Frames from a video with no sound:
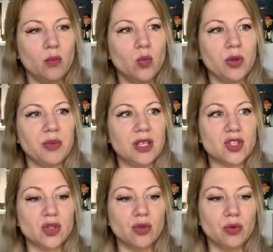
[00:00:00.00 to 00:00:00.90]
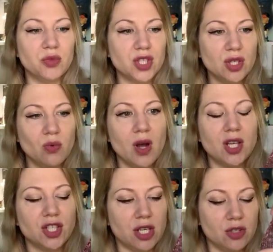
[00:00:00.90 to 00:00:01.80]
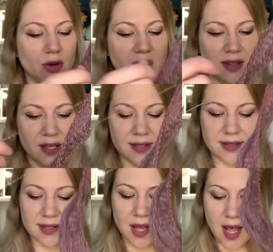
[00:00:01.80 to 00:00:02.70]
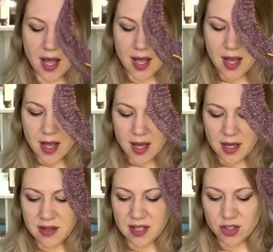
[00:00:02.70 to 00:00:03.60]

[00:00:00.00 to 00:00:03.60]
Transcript: will be to machine wash and dry this in the